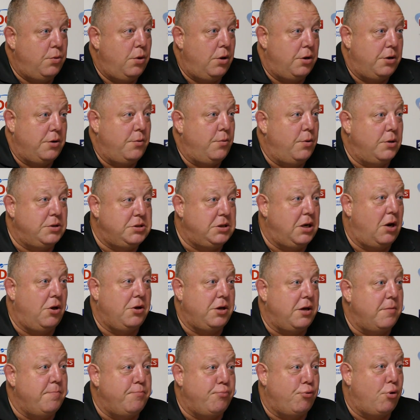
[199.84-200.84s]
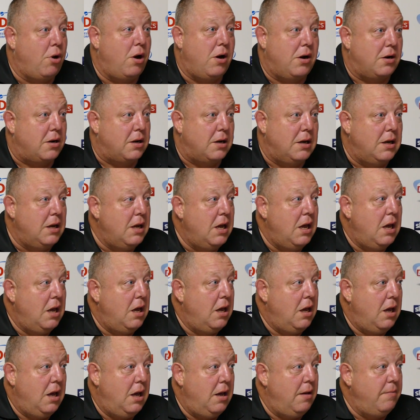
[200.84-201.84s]
what it was like in Prague.
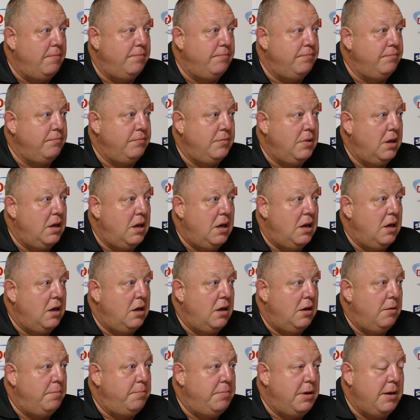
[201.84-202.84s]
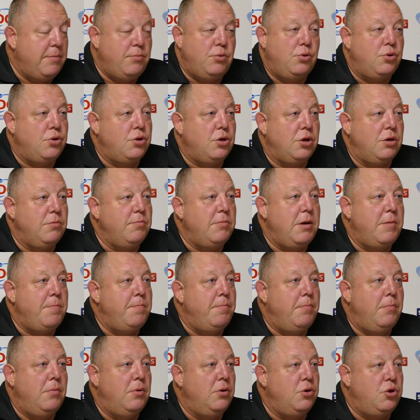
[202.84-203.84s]
Um, people shouldn't be
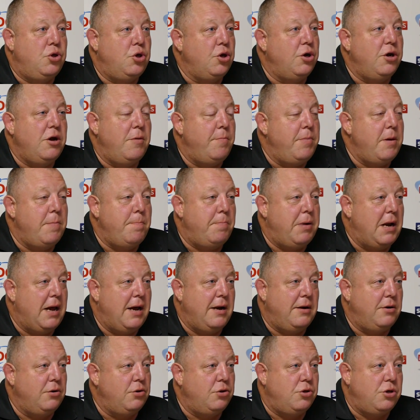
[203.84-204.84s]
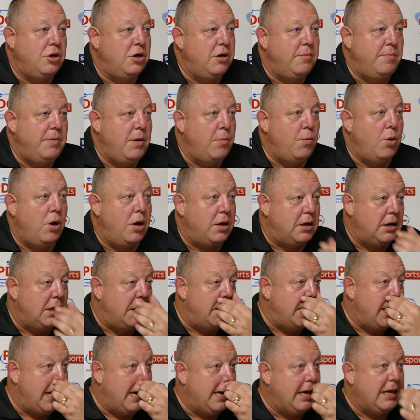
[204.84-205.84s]
shouldn't have been playing and shouldn't have been working
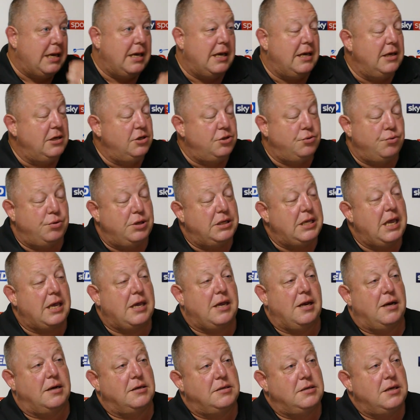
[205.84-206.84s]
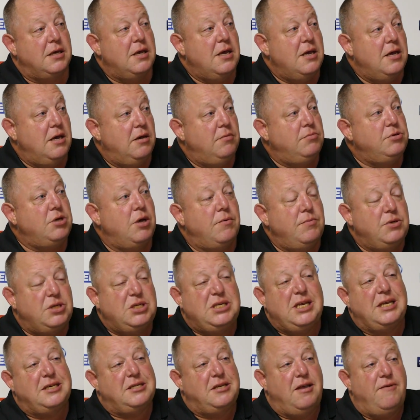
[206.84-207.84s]
in that heat. It is ridiculous. It was over
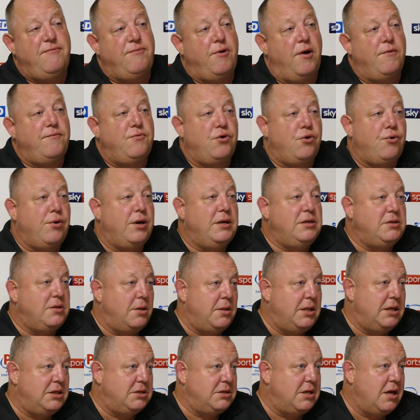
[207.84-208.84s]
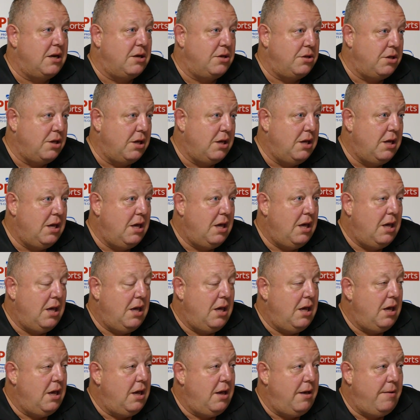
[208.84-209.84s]
65 degrees on that stage.
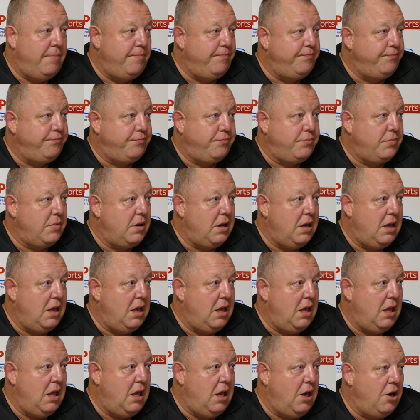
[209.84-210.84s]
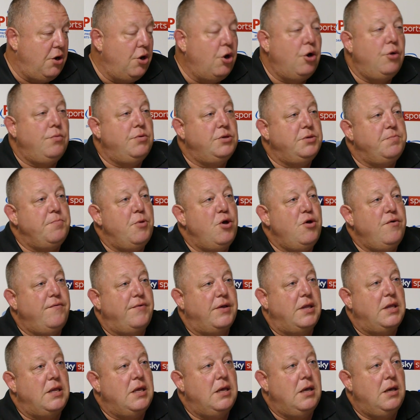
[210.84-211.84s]
Um, and I was
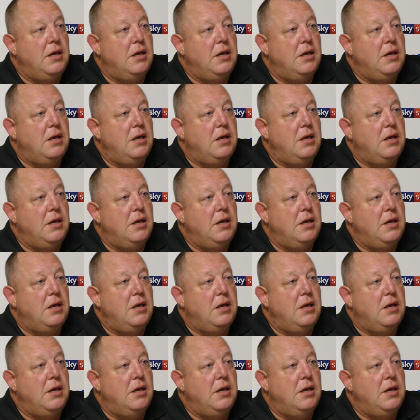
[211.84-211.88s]
moving.